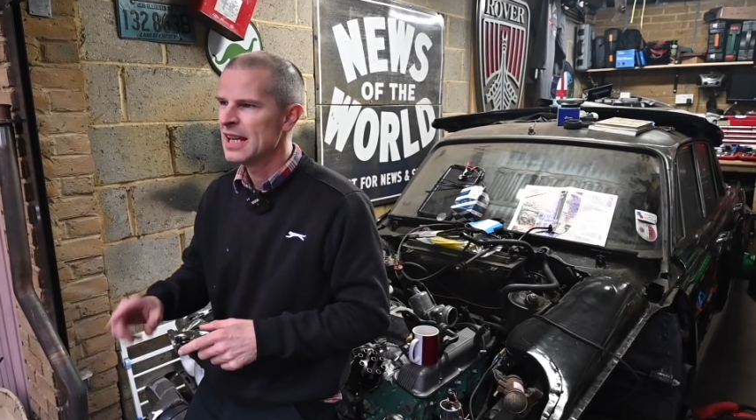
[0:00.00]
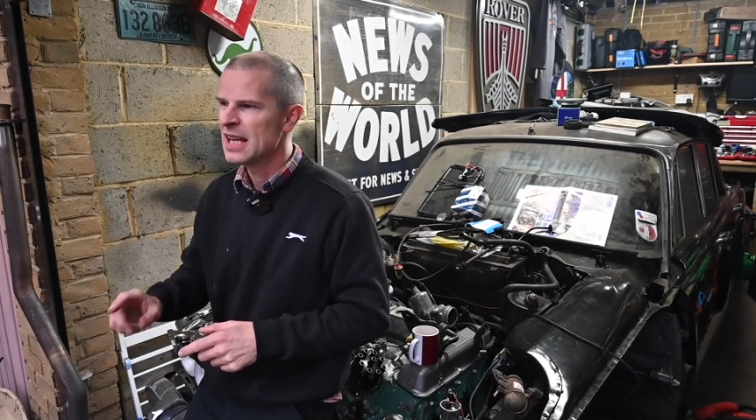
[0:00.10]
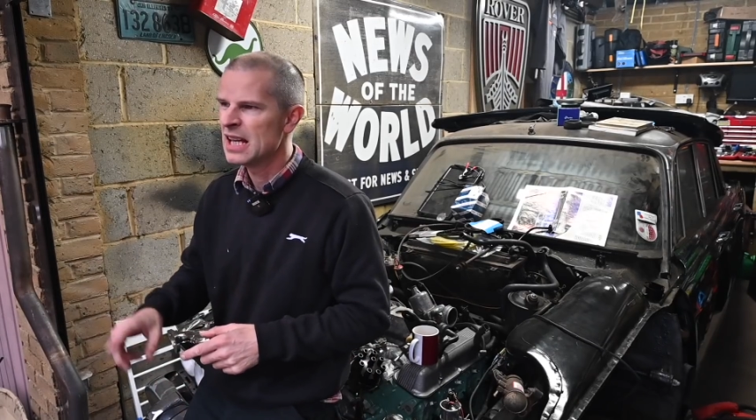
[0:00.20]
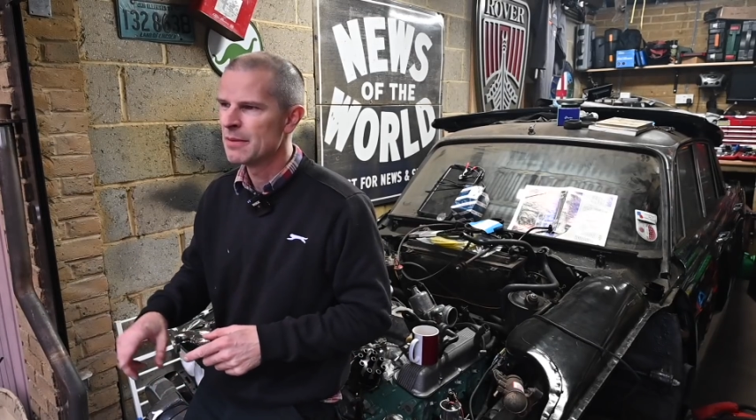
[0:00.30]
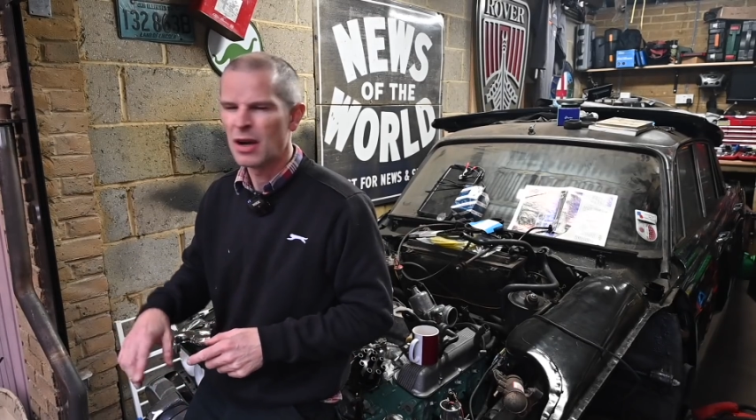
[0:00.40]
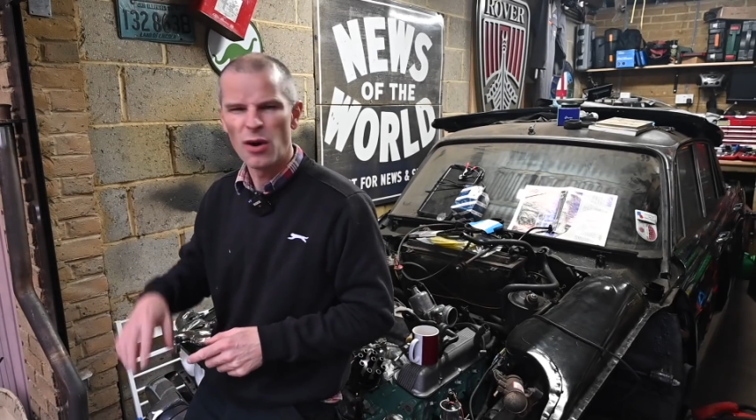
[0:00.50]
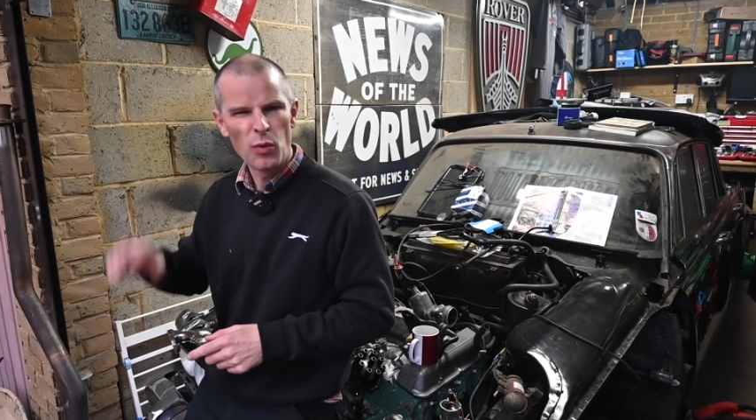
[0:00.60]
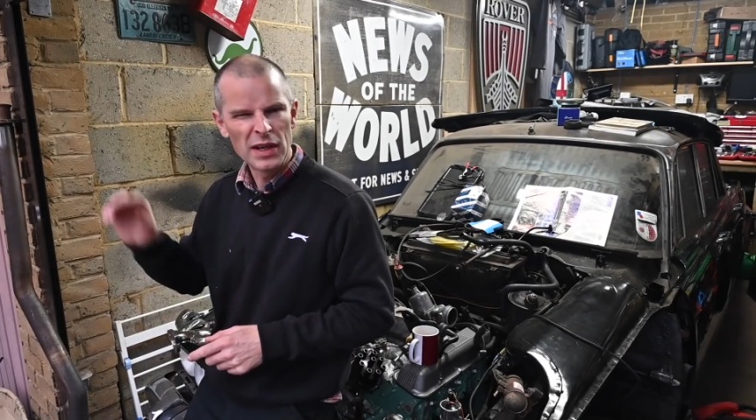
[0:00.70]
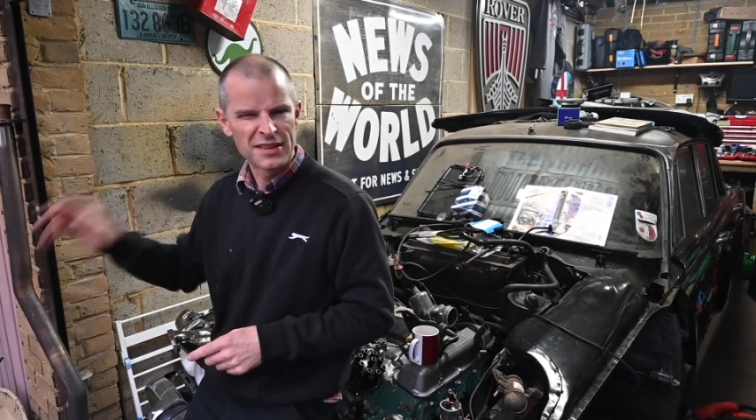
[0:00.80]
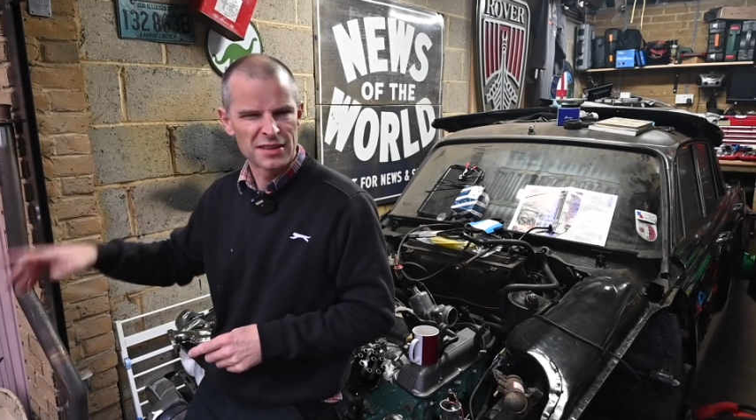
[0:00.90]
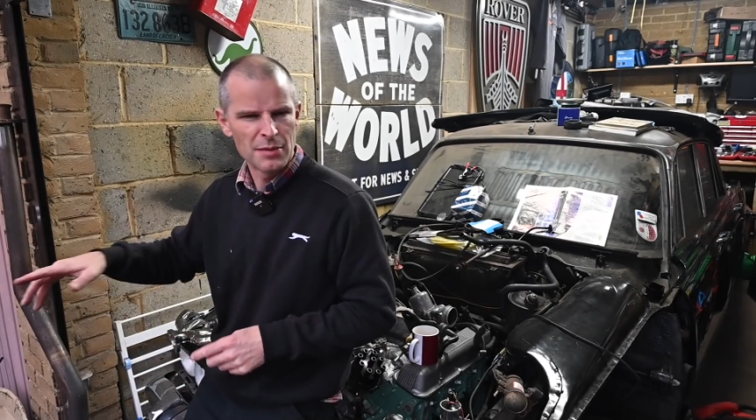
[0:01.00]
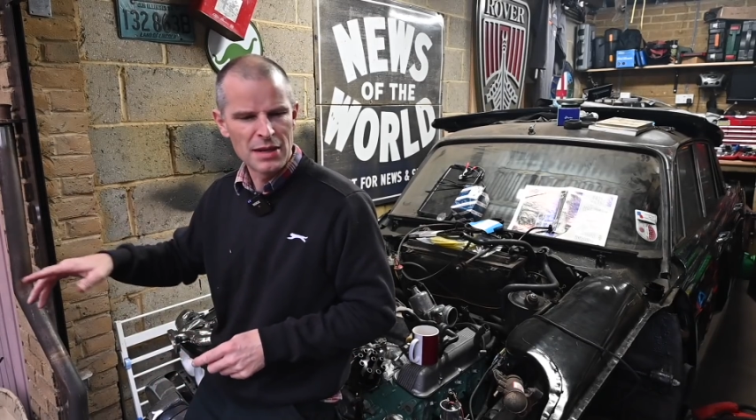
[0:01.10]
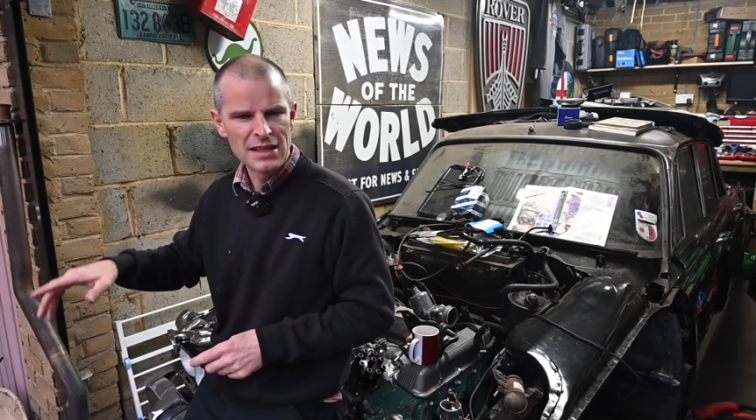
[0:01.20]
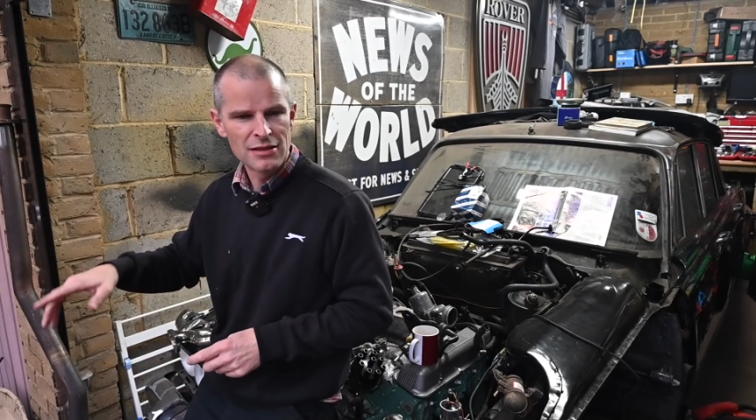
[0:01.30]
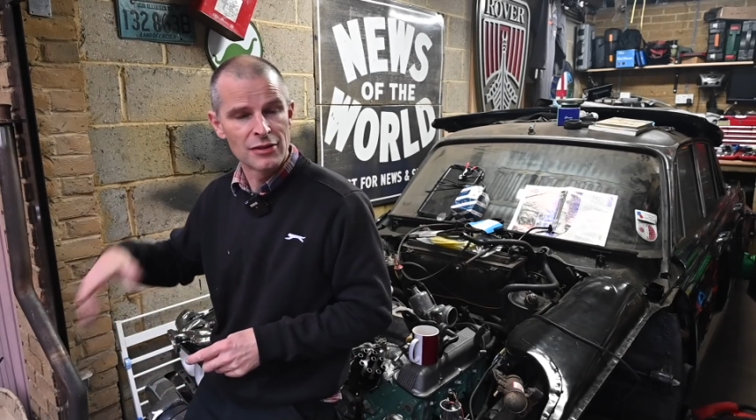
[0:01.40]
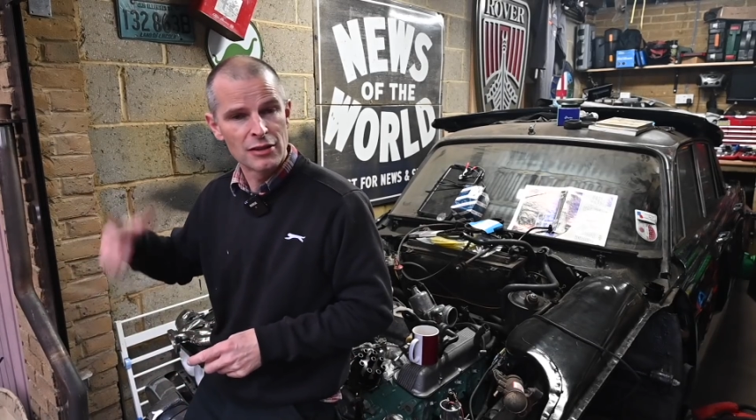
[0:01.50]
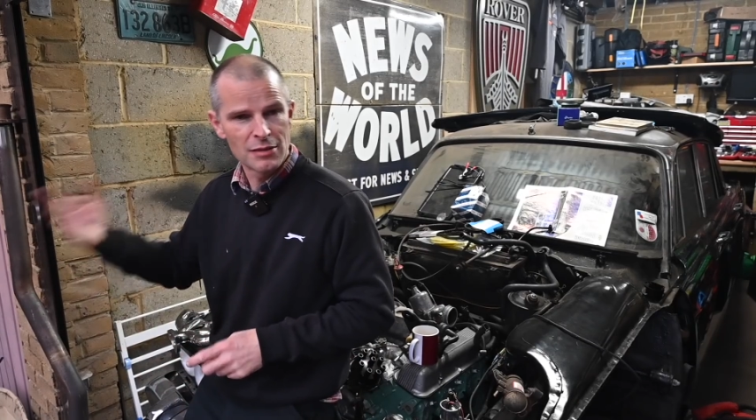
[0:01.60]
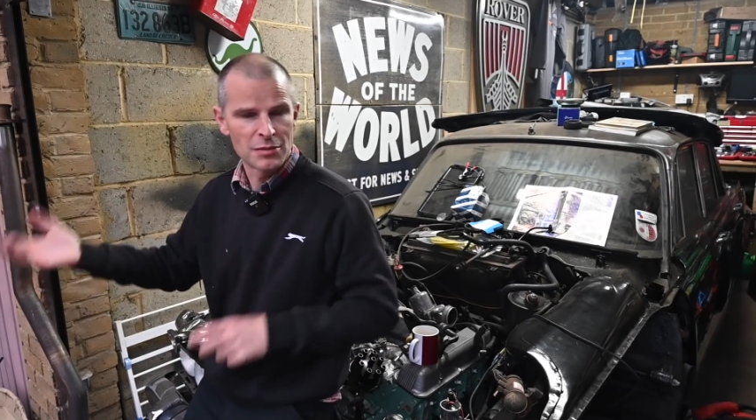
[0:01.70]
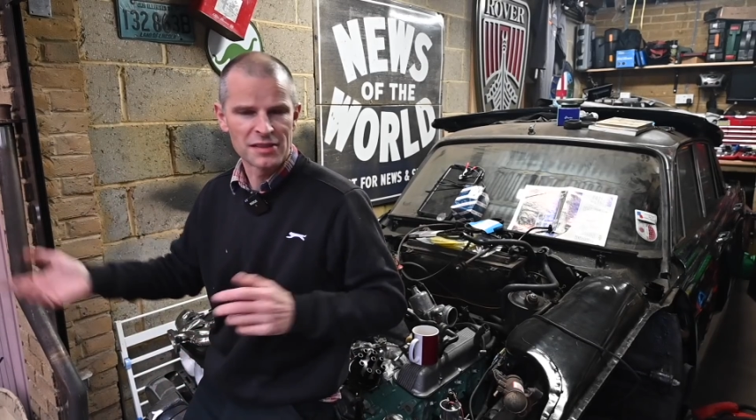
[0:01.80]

in about a week's time, end of November.